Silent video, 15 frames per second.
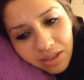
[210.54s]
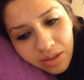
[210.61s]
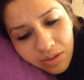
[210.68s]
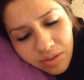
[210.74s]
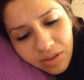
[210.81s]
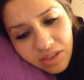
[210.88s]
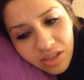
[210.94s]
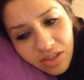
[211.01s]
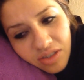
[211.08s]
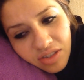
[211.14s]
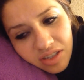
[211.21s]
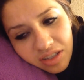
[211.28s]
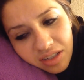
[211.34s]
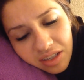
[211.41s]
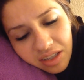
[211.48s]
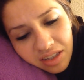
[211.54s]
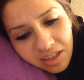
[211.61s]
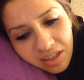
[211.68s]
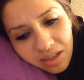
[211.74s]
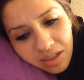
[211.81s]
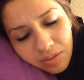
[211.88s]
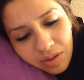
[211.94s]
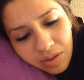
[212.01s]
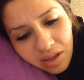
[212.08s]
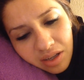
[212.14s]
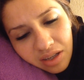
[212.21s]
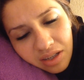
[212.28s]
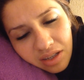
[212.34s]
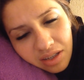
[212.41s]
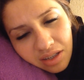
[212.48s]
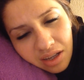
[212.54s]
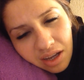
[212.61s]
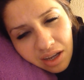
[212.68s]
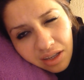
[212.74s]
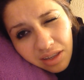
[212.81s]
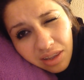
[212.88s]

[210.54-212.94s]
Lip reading: We're just chilling there. We had